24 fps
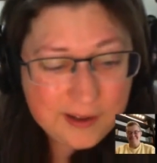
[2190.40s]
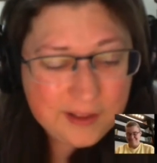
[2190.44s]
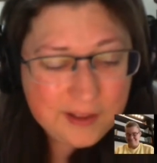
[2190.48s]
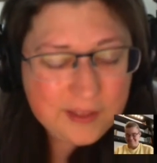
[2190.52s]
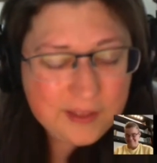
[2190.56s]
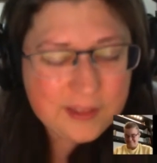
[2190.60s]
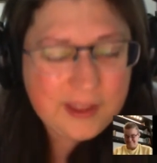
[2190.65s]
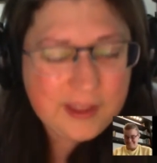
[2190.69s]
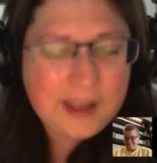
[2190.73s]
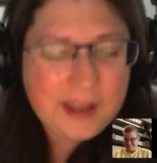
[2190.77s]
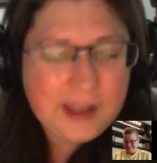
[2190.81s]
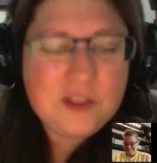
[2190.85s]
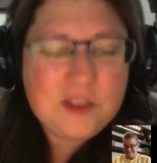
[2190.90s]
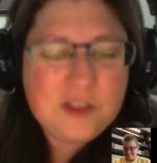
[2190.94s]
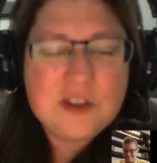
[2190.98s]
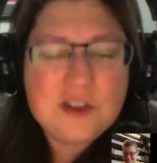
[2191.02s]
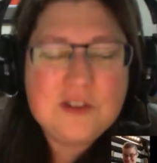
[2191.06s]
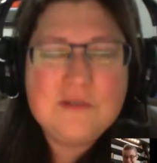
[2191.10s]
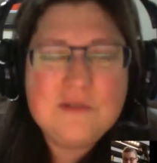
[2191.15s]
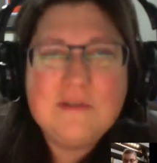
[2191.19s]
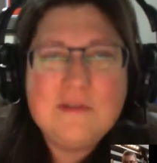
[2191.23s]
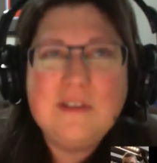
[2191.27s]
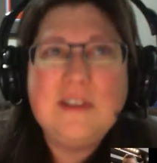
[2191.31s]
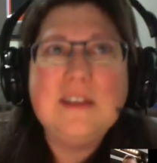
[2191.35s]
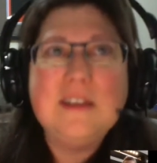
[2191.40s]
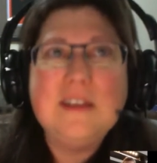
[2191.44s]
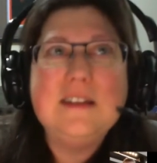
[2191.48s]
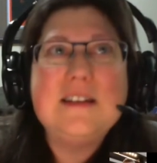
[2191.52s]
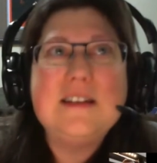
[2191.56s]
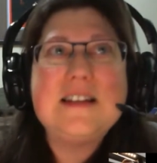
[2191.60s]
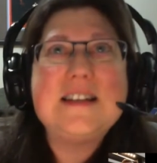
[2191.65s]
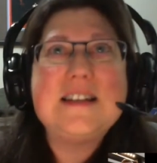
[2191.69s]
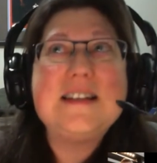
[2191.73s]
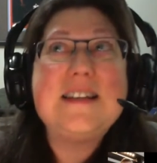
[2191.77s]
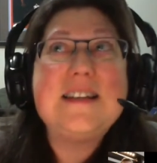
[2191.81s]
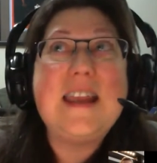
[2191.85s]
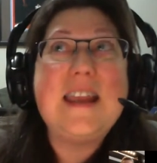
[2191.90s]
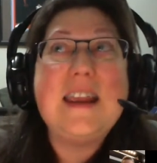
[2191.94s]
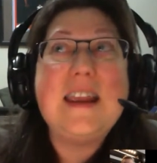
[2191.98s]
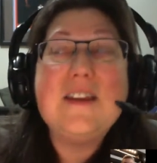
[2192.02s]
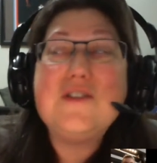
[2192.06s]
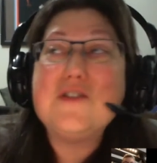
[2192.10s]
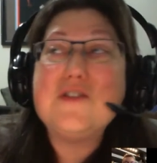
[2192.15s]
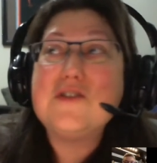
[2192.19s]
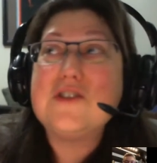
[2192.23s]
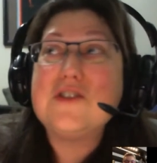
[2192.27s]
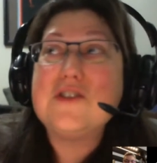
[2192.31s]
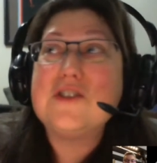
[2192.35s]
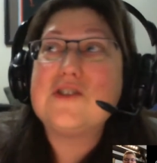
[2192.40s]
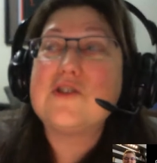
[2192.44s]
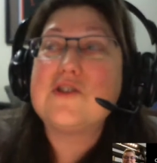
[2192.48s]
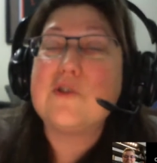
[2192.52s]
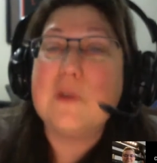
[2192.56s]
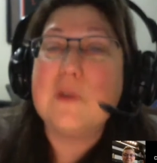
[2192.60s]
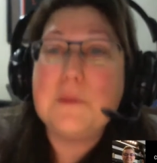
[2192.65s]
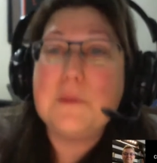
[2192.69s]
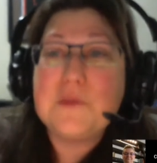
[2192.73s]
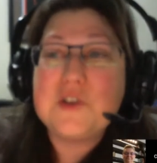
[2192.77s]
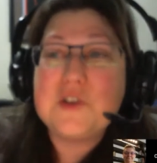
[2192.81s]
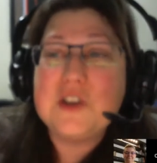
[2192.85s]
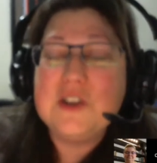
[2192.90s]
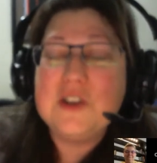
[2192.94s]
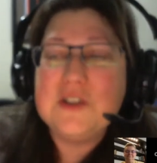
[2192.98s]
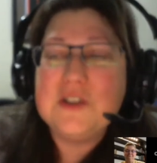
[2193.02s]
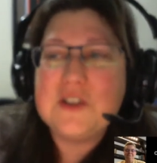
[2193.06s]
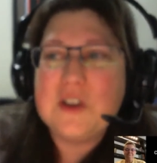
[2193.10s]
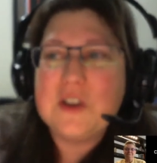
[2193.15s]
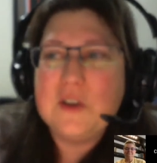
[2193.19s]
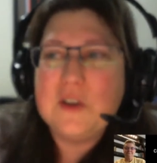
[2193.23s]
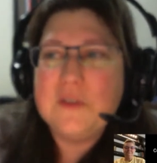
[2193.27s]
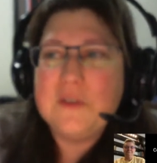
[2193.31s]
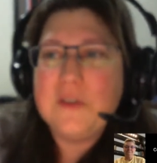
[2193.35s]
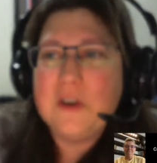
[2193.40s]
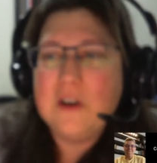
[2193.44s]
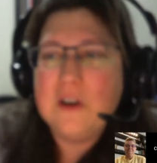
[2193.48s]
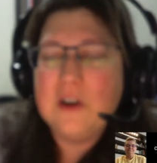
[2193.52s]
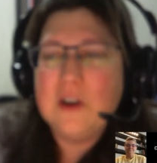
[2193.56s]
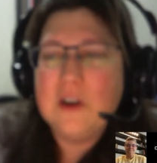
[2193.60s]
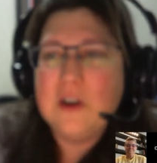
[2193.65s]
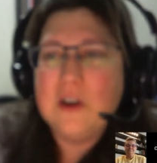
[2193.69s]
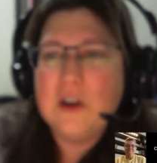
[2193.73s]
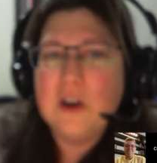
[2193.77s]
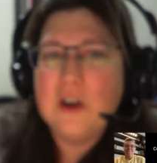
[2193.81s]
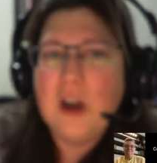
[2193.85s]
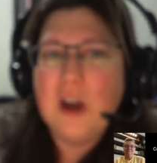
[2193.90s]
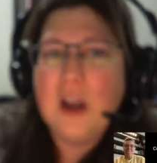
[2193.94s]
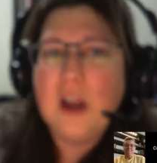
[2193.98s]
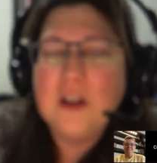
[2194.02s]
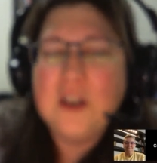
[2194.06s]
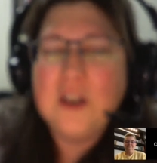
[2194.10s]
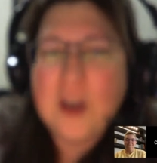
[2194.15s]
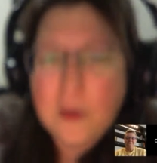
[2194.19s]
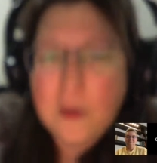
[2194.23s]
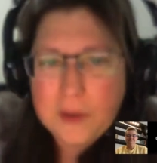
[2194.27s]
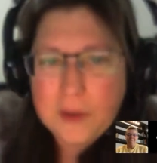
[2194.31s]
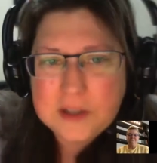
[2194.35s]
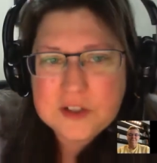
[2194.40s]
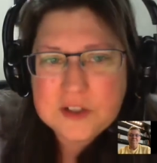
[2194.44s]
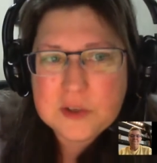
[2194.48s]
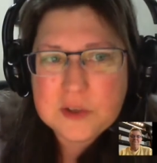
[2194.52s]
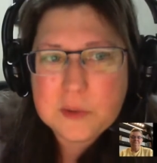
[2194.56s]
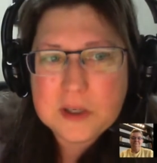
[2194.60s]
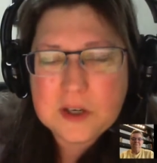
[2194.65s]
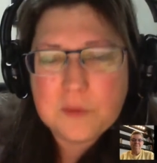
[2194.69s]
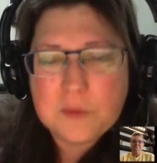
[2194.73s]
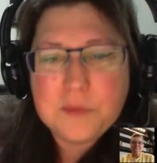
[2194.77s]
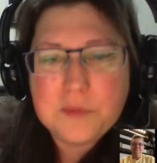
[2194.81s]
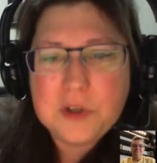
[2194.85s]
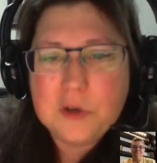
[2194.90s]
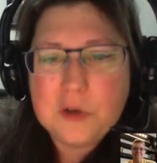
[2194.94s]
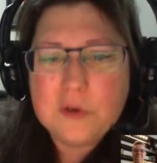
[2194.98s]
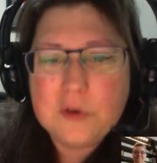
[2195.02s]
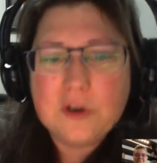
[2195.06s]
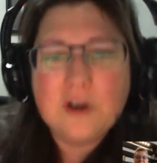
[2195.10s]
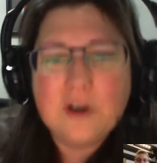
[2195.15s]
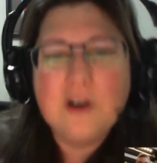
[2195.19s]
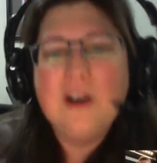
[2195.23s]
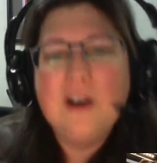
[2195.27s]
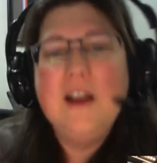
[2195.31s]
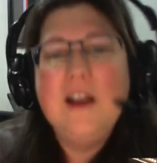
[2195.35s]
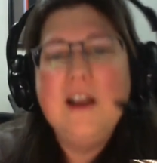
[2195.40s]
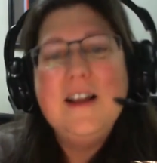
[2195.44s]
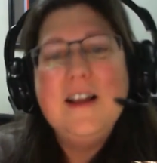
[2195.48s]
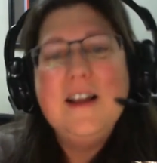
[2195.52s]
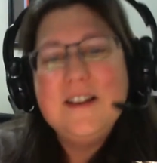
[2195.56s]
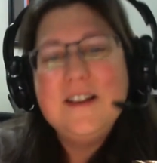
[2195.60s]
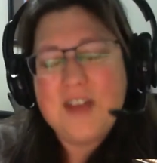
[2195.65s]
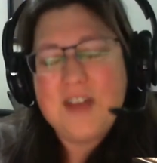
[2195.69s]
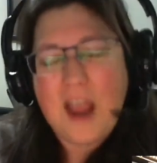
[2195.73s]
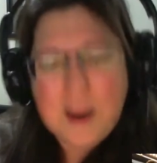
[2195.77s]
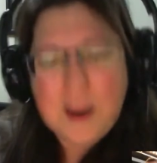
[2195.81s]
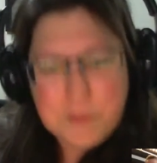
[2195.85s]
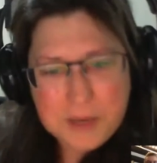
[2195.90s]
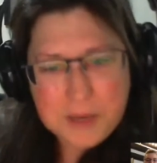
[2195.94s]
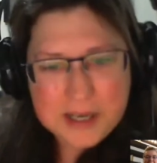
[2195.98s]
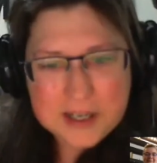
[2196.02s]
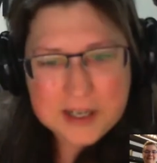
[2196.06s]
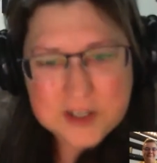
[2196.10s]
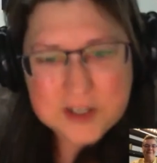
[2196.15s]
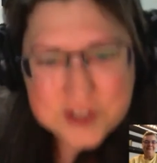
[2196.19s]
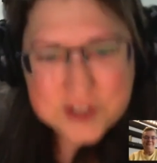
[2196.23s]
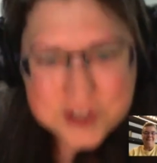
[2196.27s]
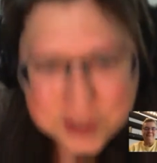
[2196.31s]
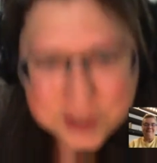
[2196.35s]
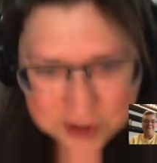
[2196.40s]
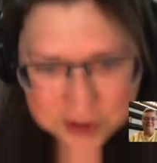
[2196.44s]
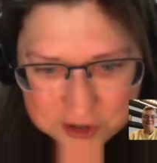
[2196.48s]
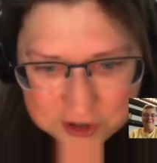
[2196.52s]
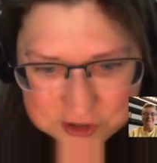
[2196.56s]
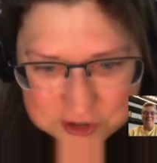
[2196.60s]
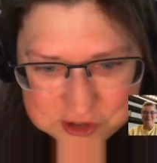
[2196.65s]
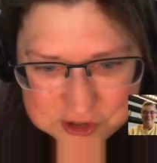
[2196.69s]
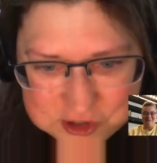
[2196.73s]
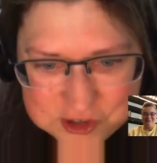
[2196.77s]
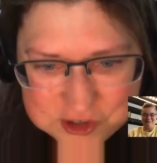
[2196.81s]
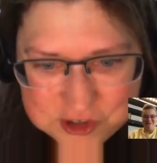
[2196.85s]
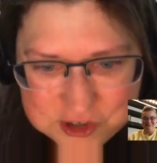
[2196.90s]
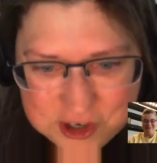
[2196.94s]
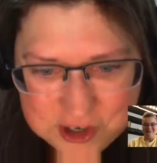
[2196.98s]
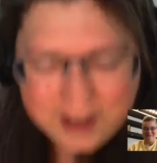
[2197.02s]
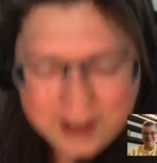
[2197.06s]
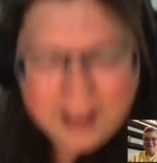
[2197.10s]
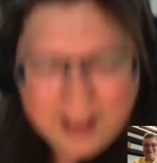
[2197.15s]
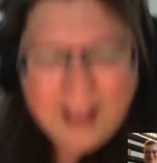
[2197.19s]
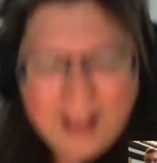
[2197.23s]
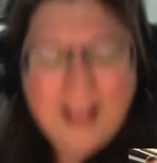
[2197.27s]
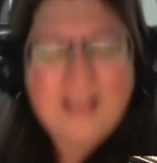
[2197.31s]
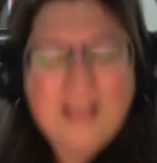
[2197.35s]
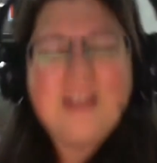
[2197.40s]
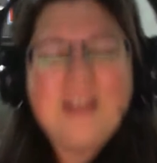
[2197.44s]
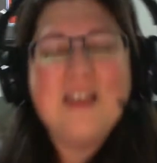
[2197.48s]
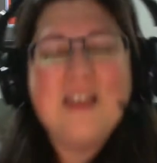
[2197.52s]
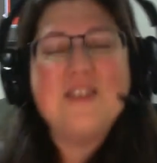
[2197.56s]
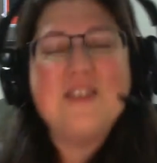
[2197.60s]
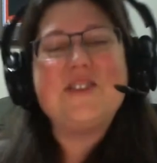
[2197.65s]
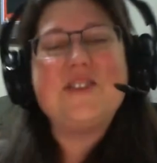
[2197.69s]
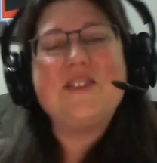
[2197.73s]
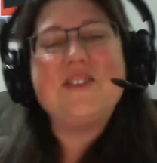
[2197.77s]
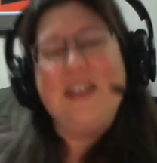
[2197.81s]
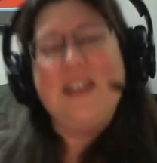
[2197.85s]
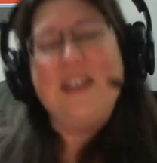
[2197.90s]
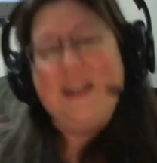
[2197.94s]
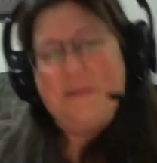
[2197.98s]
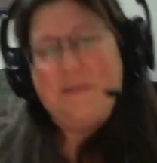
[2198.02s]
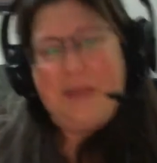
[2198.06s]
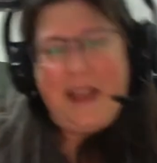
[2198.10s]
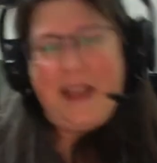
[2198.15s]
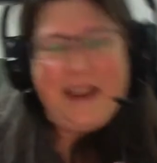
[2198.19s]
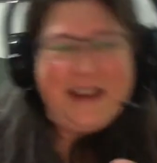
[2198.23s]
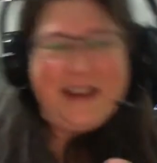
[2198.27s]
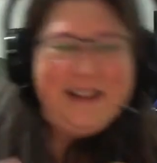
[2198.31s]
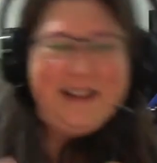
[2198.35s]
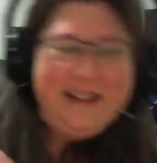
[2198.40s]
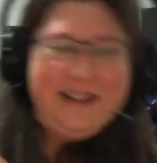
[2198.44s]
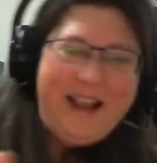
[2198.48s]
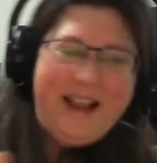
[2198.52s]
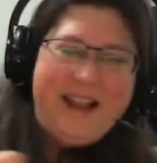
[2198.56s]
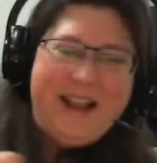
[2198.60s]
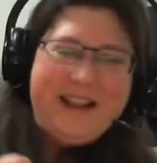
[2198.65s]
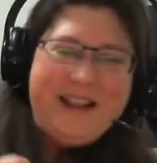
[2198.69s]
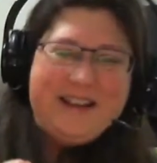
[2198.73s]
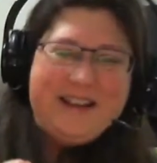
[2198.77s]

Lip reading: like the standard descriptions of her going to a computer, typing in a search, and then sitting back and lighting a